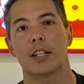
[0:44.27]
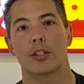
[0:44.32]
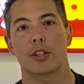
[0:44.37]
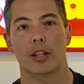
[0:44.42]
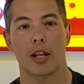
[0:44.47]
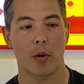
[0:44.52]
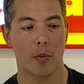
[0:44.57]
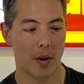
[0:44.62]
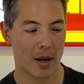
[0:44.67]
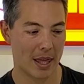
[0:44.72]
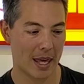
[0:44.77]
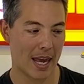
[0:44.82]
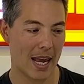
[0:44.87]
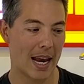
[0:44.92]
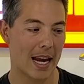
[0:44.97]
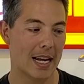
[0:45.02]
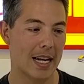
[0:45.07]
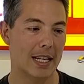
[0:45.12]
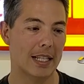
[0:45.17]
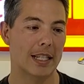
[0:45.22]
So that way the
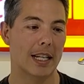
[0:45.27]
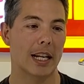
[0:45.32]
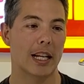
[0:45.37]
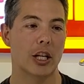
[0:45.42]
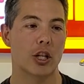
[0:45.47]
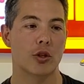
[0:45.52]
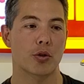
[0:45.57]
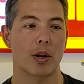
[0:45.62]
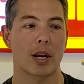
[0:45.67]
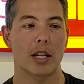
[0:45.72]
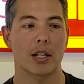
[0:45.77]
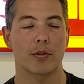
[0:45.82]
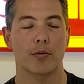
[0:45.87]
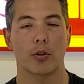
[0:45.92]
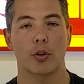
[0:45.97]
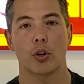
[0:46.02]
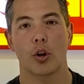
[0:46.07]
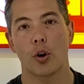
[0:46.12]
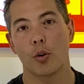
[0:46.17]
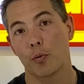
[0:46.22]
heat is getting
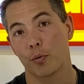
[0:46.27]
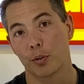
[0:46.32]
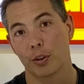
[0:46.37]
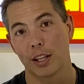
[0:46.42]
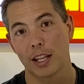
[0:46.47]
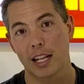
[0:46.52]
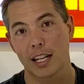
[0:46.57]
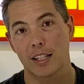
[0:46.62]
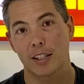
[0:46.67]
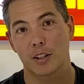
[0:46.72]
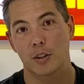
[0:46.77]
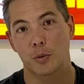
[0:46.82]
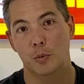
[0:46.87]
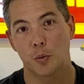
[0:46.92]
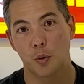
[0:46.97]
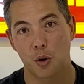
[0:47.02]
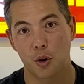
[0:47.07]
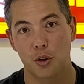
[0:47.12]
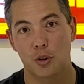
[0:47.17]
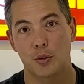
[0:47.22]
transferred hopefully into the
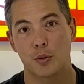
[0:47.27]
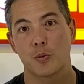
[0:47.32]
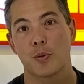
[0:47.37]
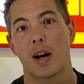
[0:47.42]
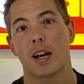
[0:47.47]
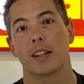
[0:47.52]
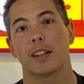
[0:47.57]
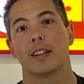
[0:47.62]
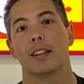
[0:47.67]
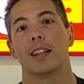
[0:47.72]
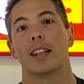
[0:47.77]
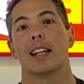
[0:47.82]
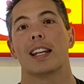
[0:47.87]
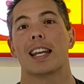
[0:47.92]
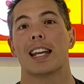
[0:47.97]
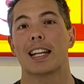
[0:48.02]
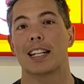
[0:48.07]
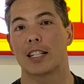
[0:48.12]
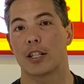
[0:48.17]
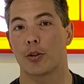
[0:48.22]
wort rather than
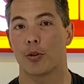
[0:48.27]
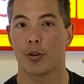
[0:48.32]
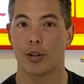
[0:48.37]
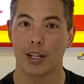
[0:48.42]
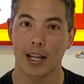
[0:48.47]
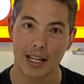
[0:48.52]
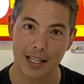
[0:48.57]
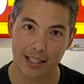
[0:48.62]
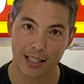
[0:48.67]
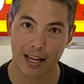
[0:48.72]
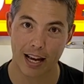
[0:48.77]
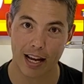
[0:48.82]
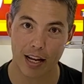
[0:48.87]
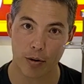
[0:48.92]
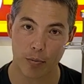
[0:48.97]
into your yeast cake,